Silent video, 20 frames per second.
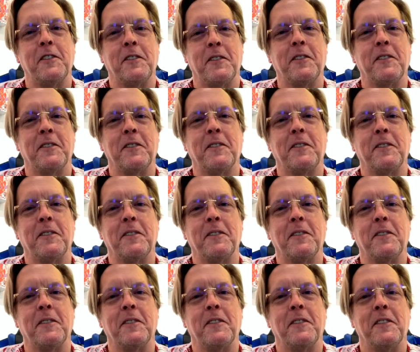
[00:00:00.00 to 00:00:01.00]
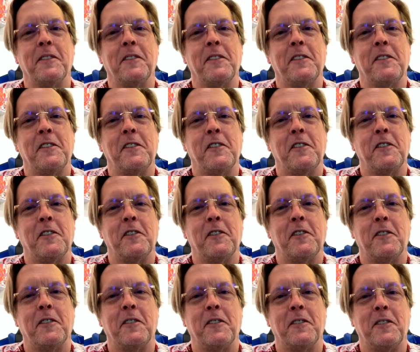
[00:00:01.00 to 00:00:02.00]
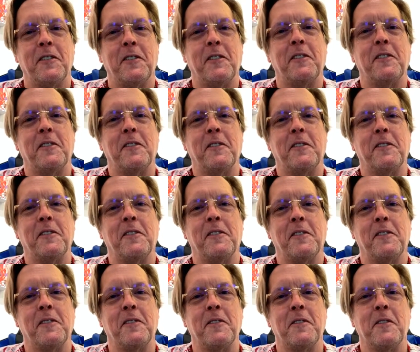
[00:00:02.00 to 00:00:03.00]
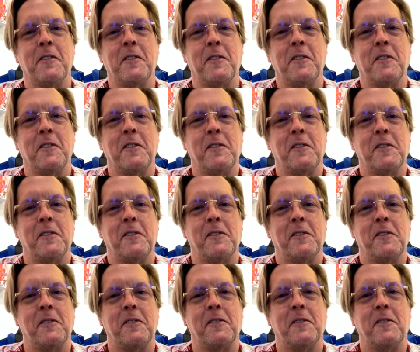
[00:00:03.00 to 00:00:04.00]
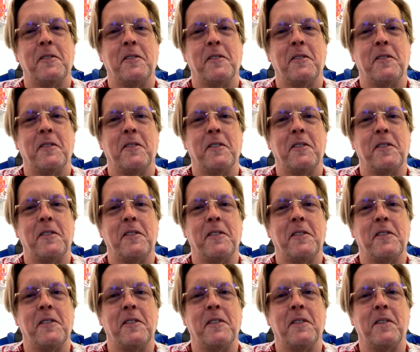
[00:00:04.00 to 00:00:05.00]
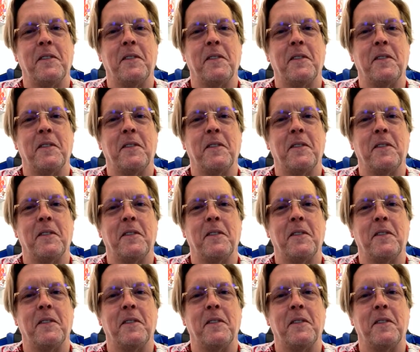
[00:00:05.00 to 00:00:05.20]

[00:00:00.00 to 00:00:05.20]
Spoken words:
[no speech]